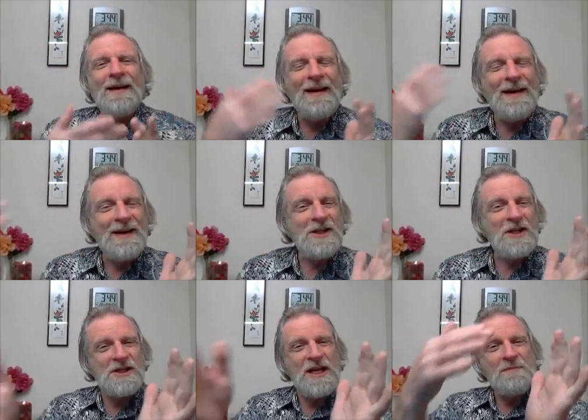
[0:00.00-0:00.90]
And it
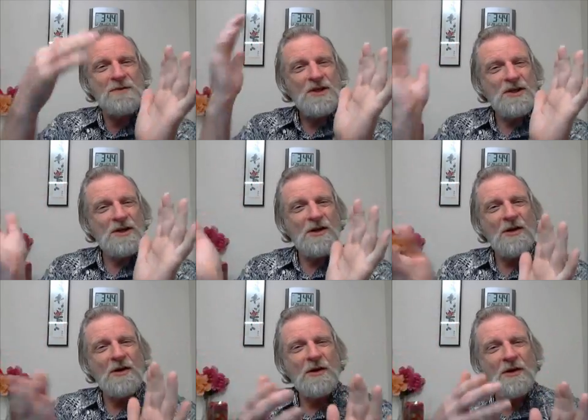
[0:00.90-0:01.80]
just keeps
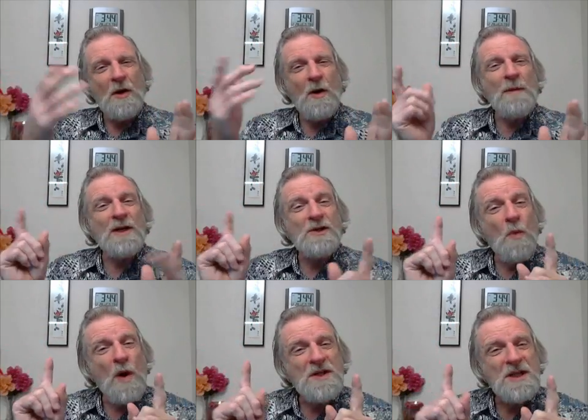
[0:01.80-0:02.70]
going. But it's
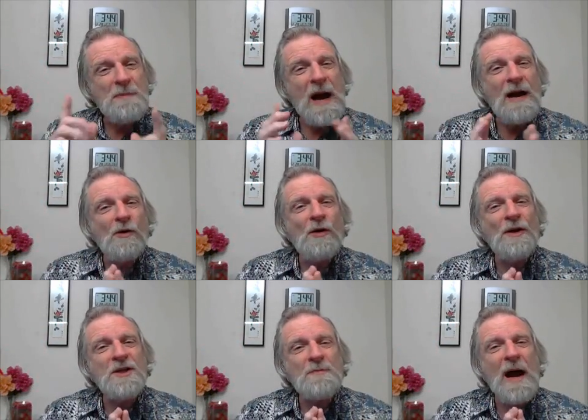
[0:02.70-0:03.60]
one spiral,
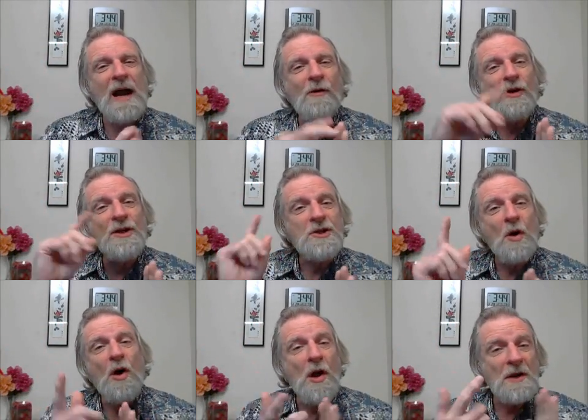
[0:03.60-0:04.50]
and the spiral is
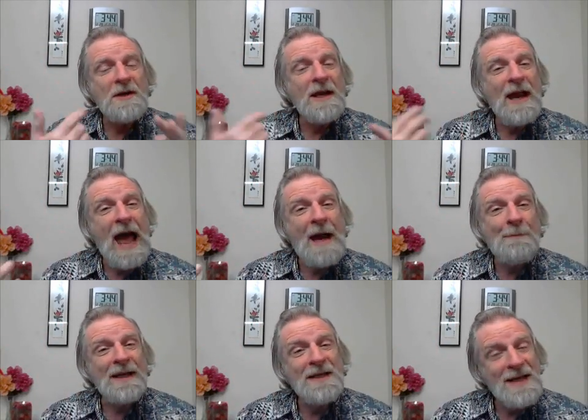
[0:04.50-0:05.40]
all
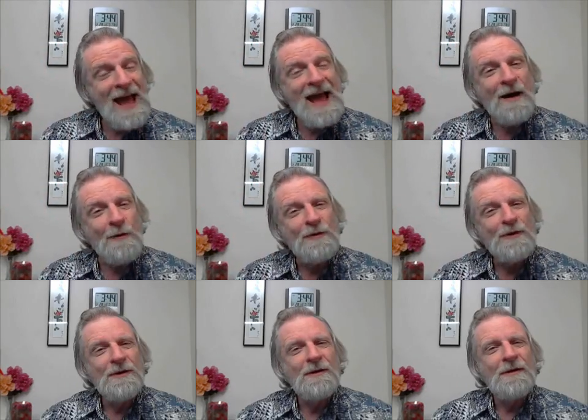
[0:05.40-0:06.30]
happening now.
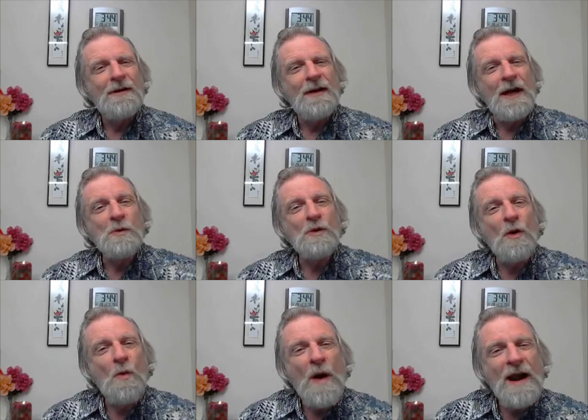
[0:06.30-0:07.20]
And we're
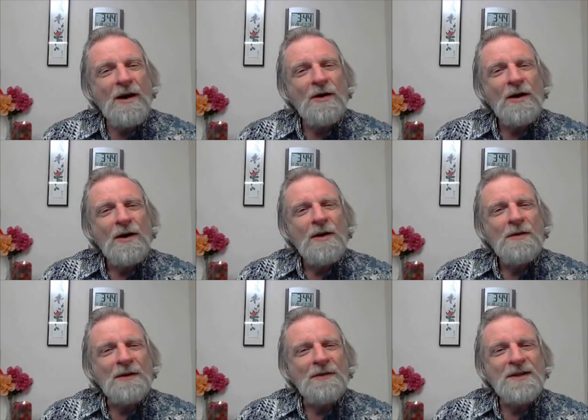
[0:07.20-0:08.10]
aware
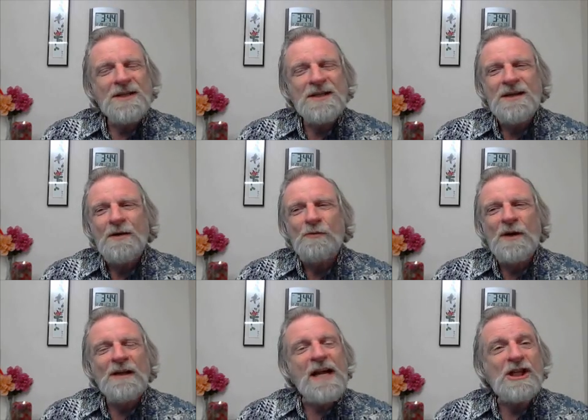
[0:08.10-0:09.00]
that this
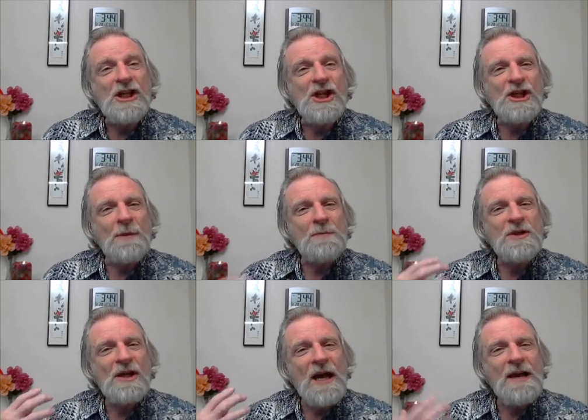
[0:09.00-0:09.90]
relationship
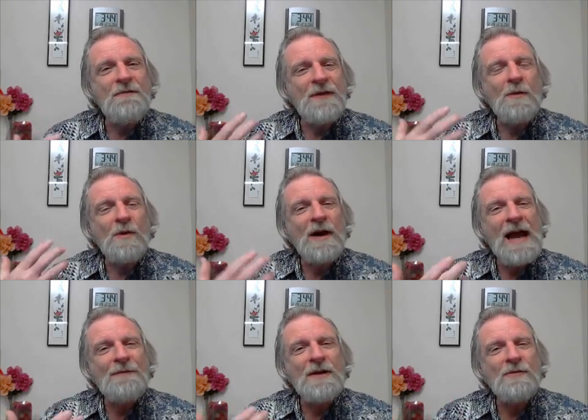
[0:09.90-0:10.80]
to life that we're
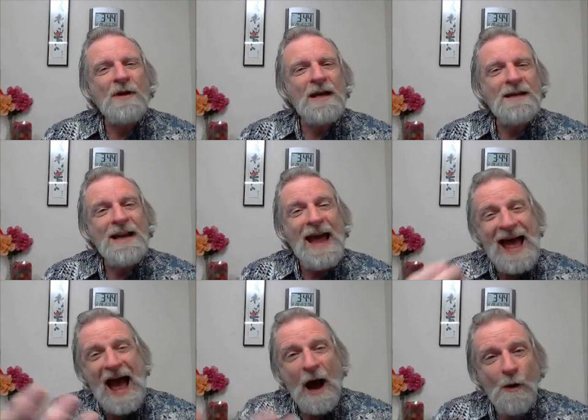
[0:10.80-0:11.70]
having right
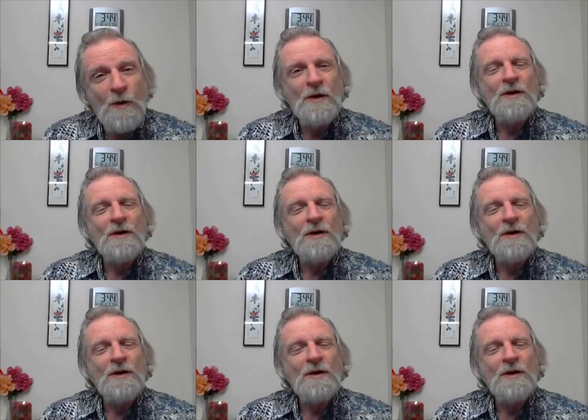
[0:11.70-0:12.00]
now